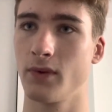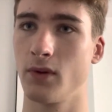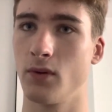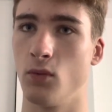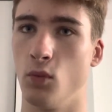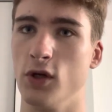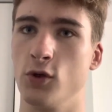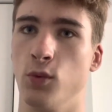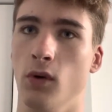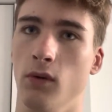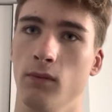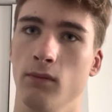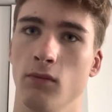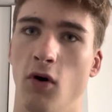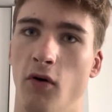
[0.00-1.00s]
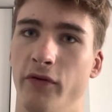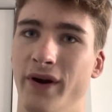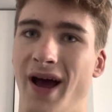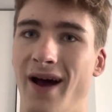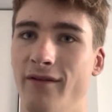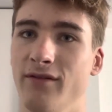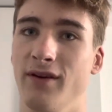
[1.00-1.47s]
which will often
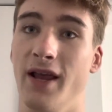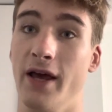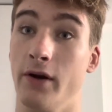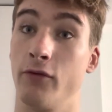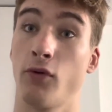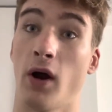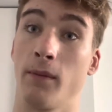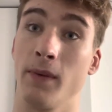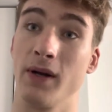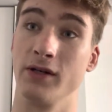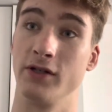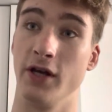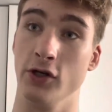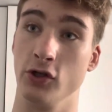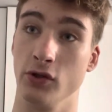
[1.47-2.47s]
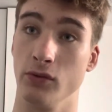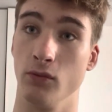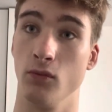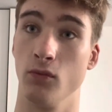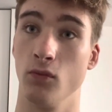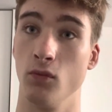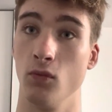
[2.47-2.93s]
have layered fragmentation
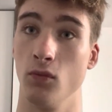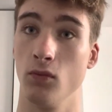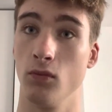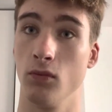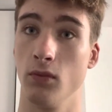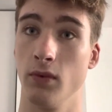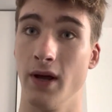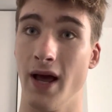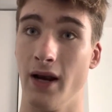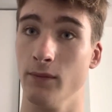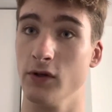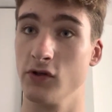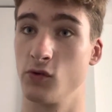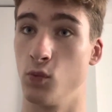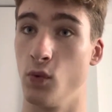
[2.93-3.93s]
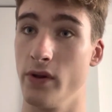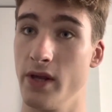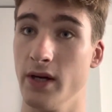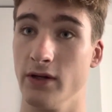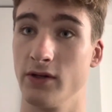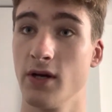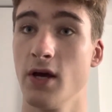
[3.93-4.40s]
elements within
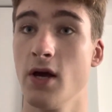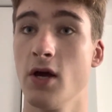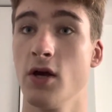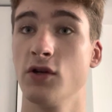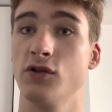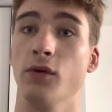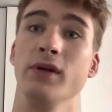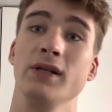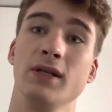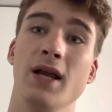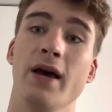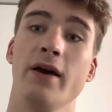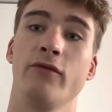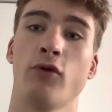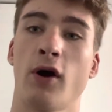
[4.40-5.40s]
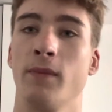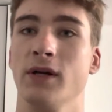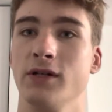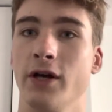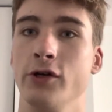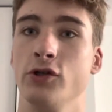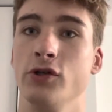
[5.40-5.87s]
it. So these layered
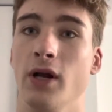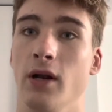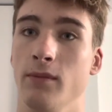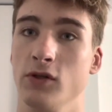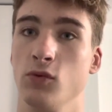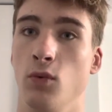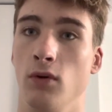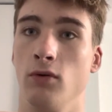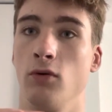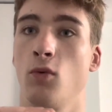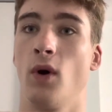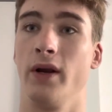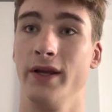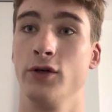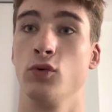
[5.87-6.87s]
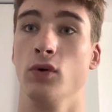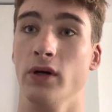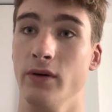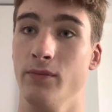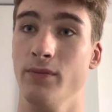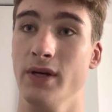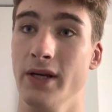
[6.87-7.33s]
fragmentation elements will quite literally
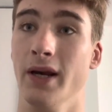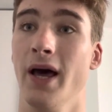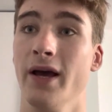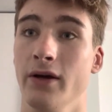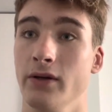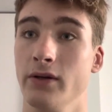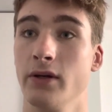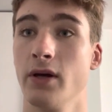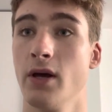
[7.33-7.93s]
be layered,